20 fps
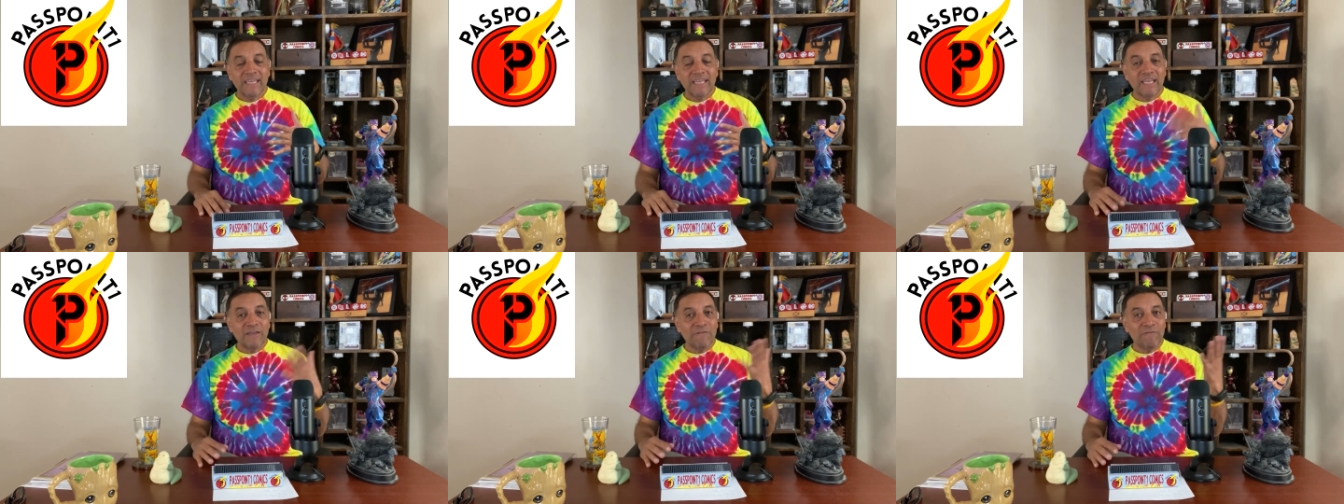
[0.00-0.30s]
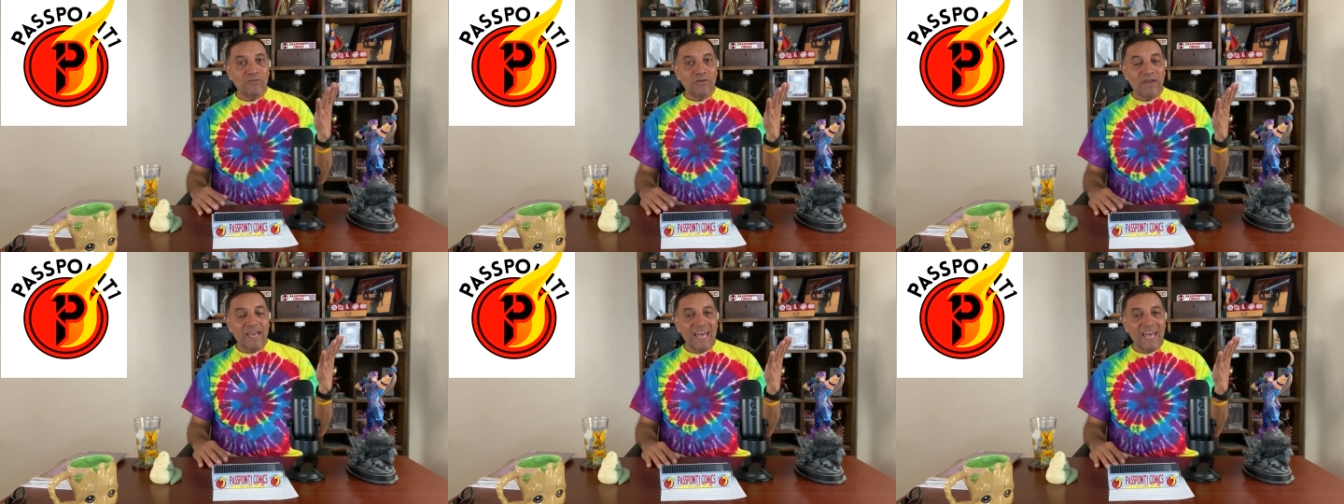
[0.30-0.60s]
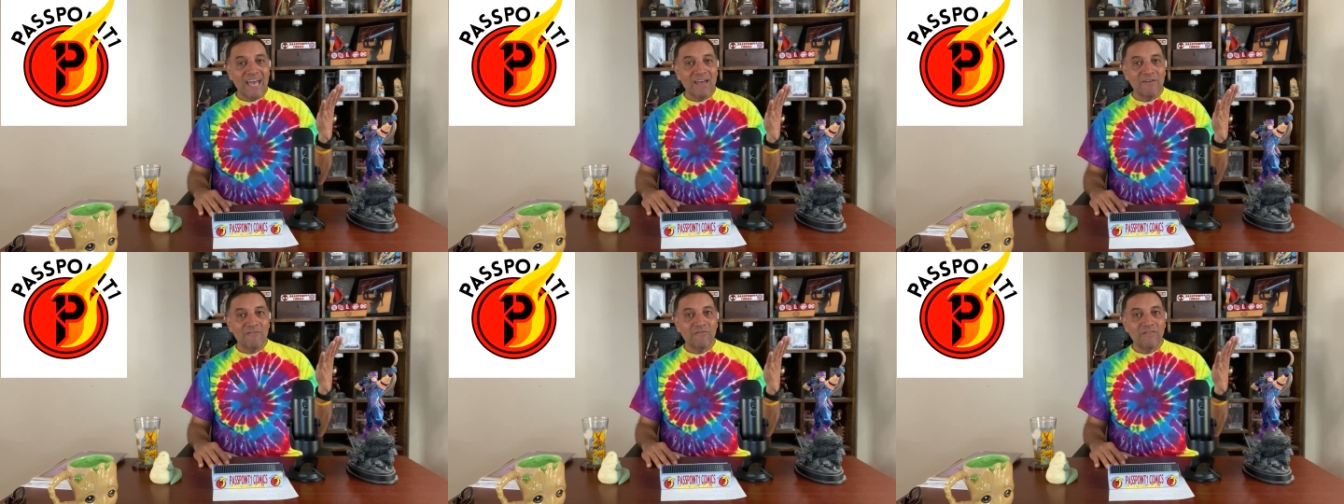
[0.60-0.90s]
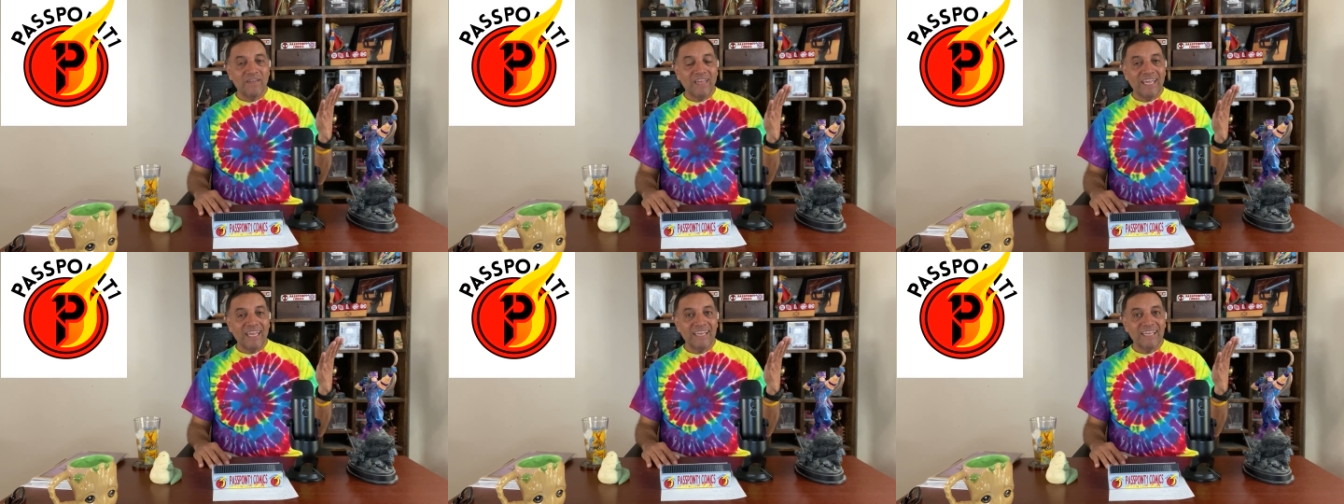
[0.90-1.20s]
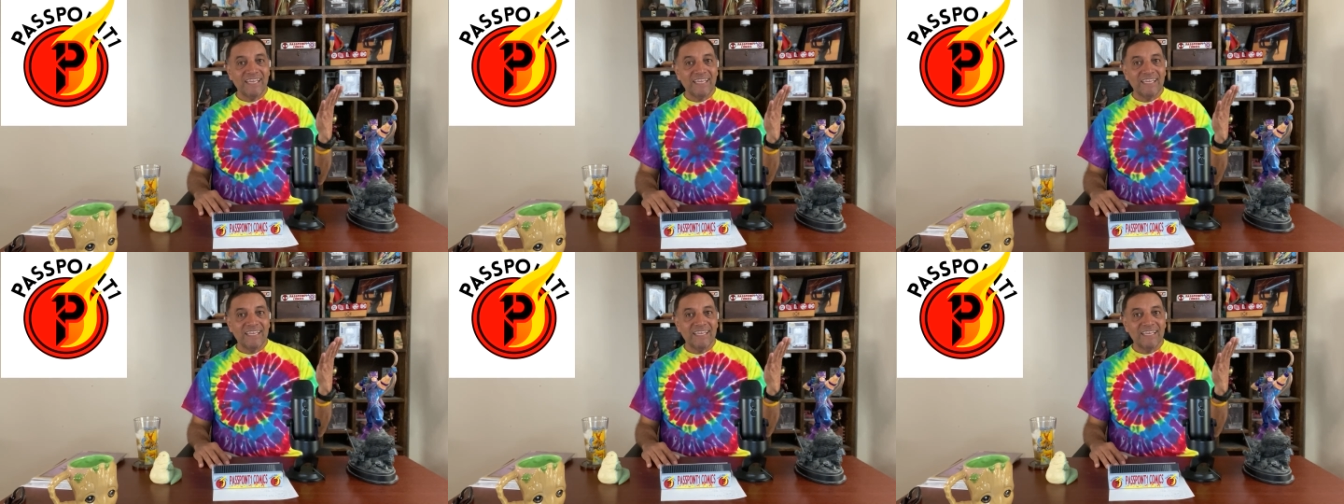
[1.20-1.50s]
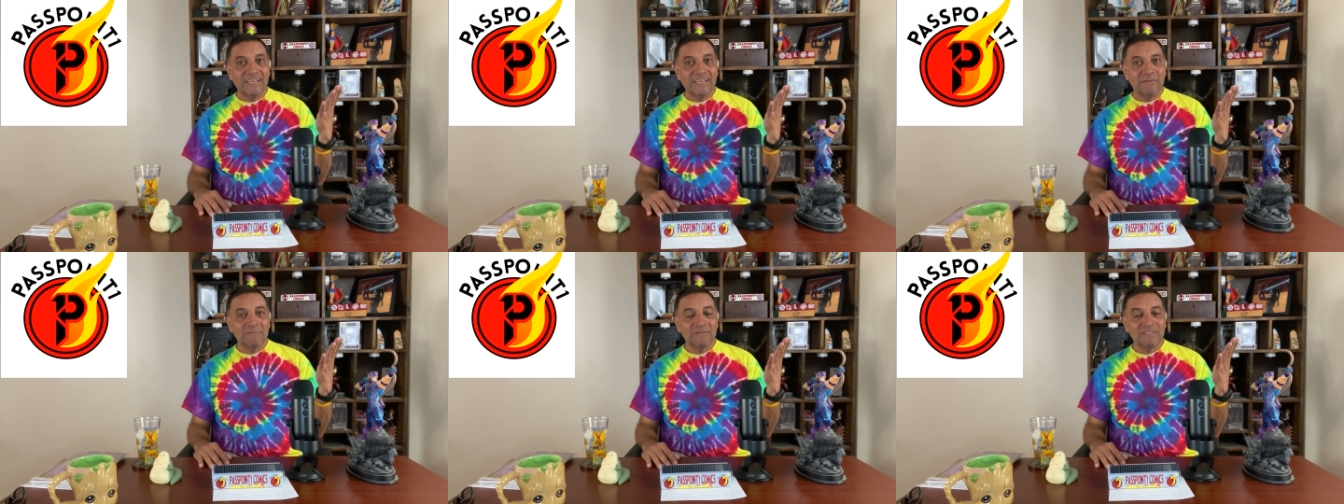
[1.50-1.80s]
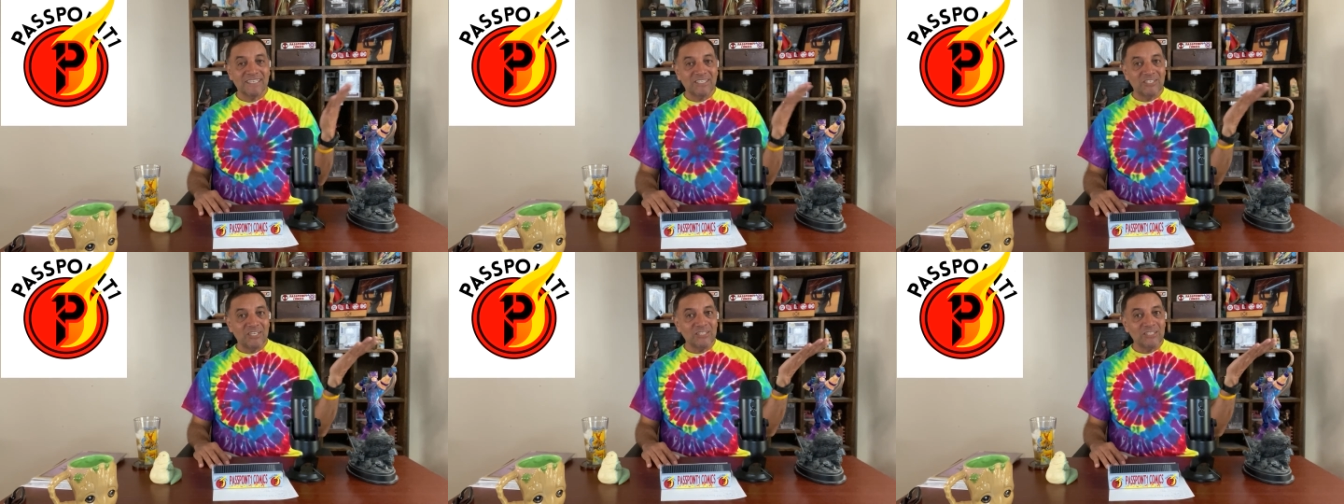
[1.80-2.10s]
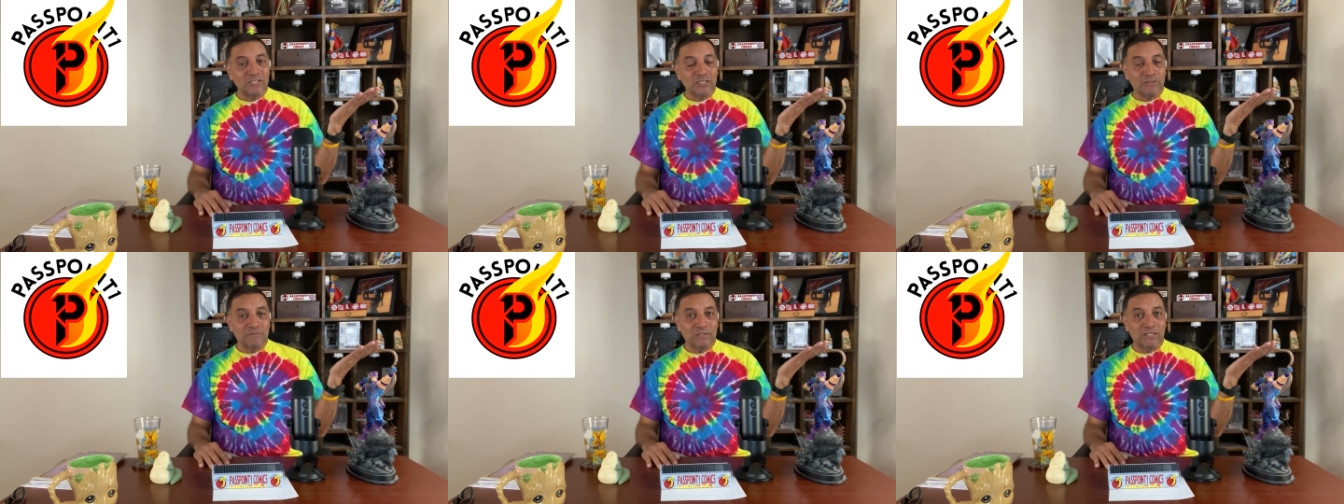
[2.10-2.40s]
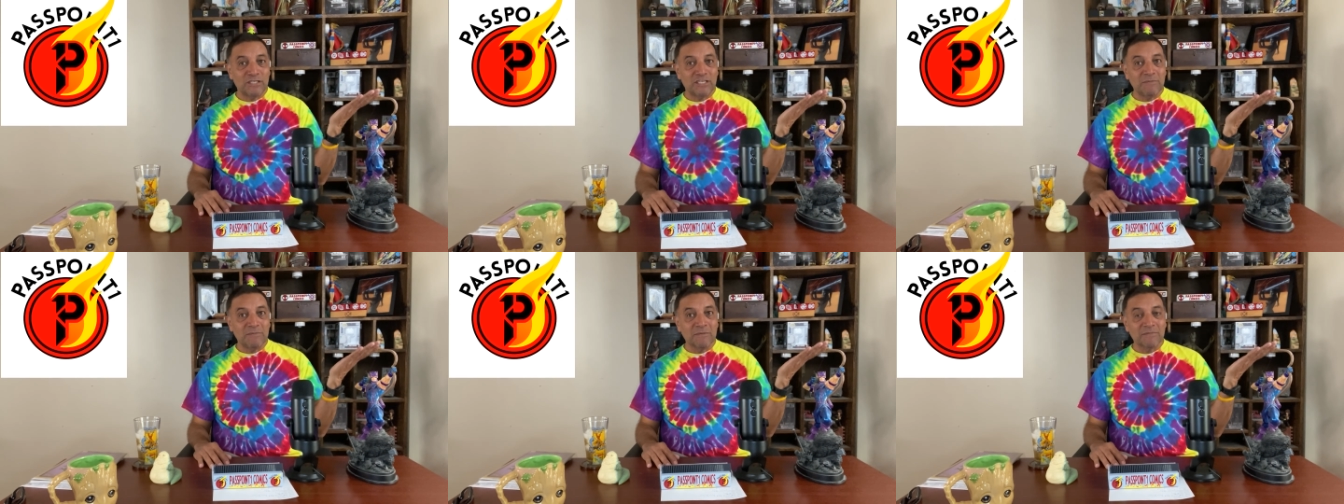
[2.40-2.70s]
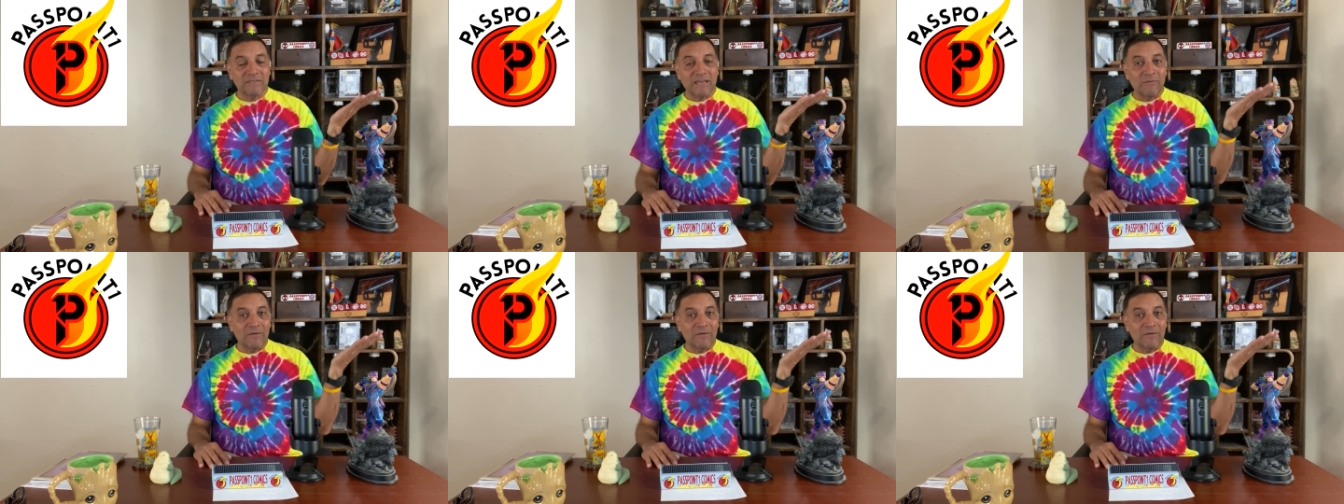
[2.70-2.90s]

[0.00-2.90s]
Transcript: if you have any um, suggestions for team ups,